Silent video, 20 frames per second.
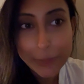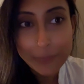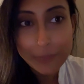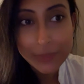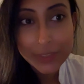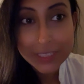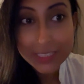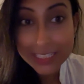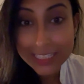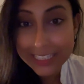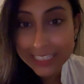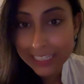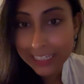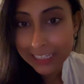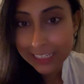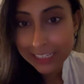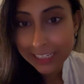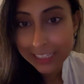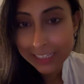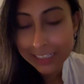This is
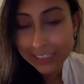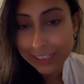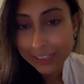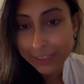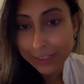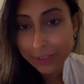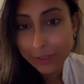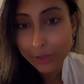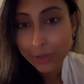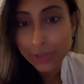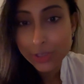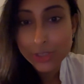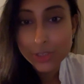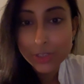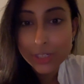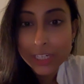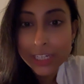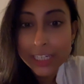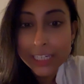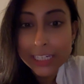in
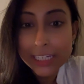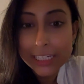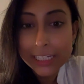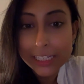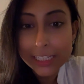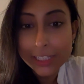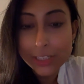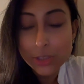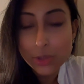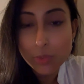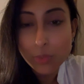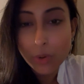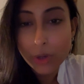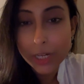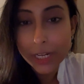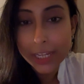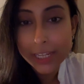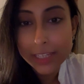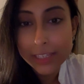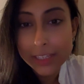continuation, in link to what
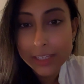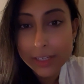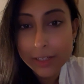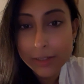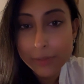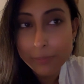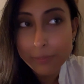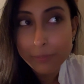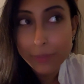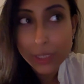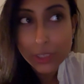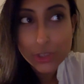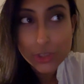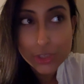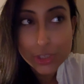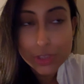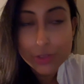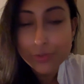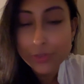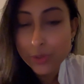I
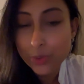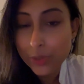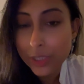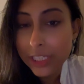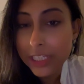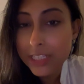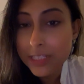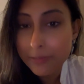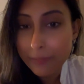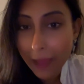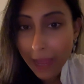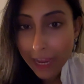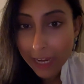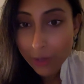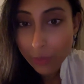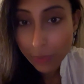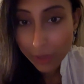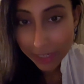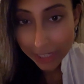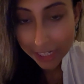mentioned few days
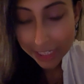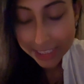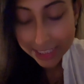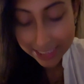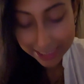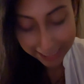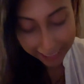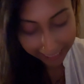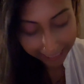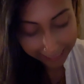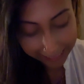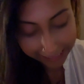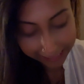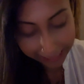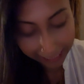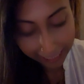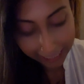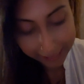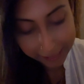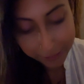back, where I said
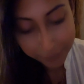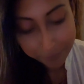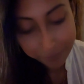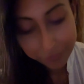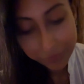that